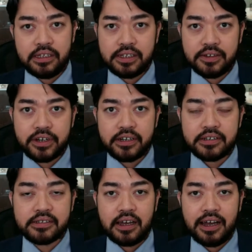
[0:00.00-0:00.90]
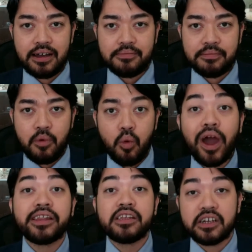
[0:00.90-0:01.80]
differs
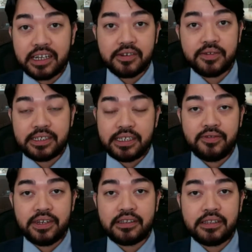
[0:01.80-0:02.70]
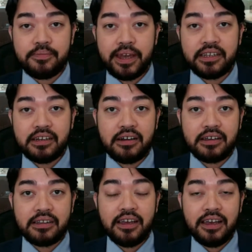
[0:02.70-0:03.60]
when you're going to receive it, depending
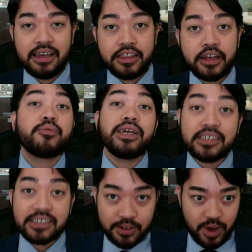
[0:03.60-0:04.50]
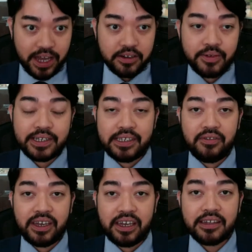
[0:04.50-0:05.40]
on the reason why you're
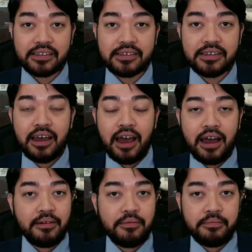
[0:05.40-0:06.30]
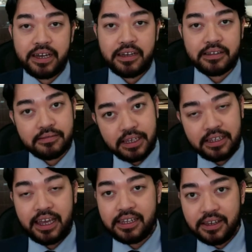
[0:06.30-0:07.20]
receiving it. But
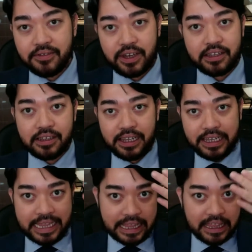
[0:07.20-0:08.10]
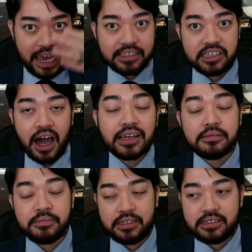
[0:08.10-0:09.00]
in any event, like, that
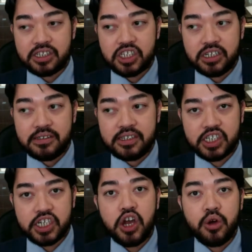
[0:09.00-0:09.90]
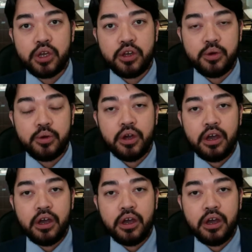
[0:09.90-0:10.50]
document should show you